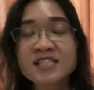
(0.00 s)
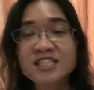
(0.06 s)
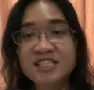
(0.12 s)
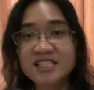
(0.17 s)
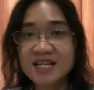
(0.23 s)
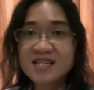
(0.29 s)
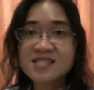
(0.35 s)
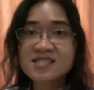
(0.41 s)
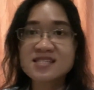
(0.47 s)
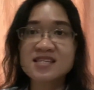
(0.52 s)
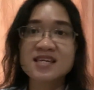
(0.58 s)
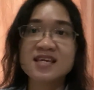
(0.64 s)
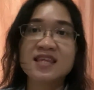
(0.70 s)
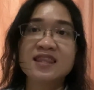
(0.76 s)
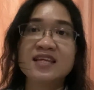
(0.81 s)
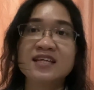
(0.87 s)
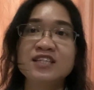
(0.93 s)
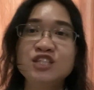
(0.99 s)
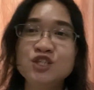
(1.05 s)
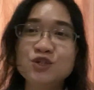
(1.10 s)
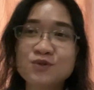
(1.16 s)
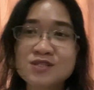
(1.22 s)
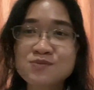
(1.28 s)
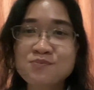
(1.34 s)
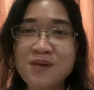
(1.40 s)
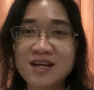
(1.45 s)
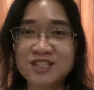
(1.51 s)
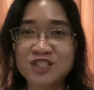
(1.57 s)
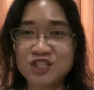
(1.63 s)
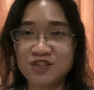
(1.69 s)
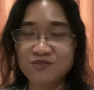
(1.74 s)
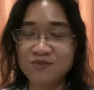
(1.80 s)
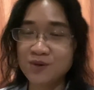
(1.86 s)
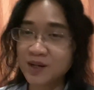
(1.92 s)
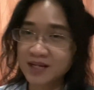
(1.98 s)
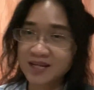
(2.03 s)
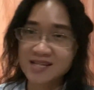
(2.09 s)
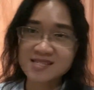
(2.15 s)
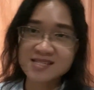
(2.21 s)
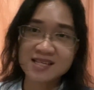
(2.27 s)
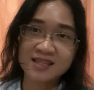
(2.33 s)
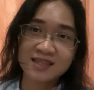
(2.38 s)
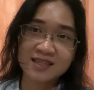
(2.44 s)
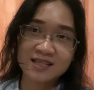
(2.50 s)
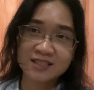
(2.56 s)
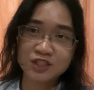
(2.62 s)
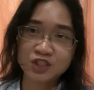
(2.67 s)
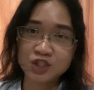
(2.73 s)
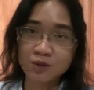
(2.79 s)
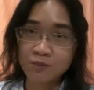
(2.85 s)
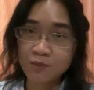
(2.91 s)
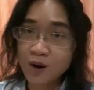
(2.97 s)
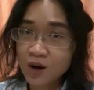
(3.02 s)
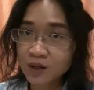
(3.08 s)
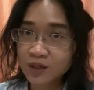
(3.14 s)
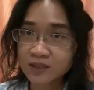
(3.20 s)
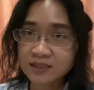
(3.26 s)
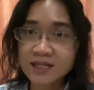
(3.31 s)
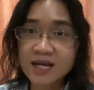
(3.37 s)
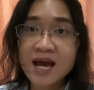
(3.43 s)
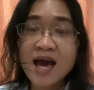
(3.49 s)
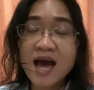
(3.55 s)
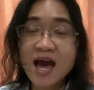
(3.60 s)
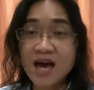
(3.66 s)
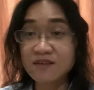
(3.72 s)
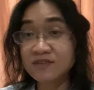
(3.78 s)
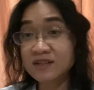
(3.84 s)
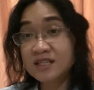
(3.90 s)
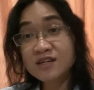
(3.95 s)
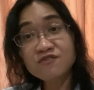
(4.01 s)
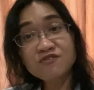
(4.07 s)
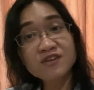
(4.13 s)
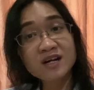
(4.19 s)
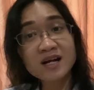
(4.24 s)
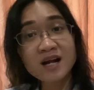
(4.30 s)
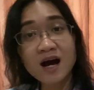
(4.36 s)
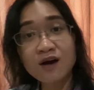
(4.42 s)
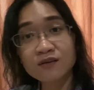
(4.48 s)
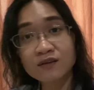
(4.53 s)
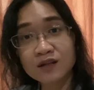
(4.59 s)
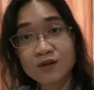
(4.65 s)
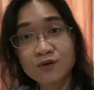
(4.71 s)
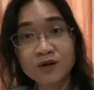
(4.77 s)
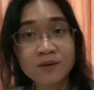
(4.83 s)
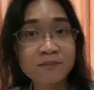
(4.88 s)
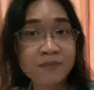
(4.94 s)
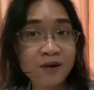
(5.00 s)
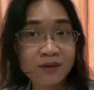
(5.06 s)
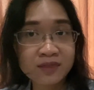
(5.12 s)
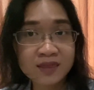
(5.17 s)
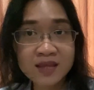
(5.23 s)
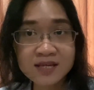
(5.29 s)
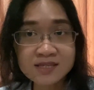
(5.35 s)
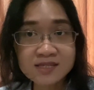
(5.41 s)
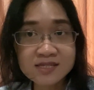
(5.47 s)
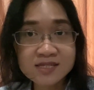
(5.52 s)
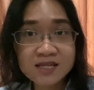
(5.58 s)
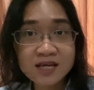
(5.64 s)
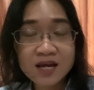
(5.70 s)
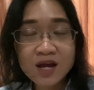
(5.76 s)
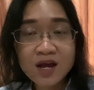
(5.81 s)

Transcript: Gen Z, the newest batch of workers in the job market, have a different outlook about this.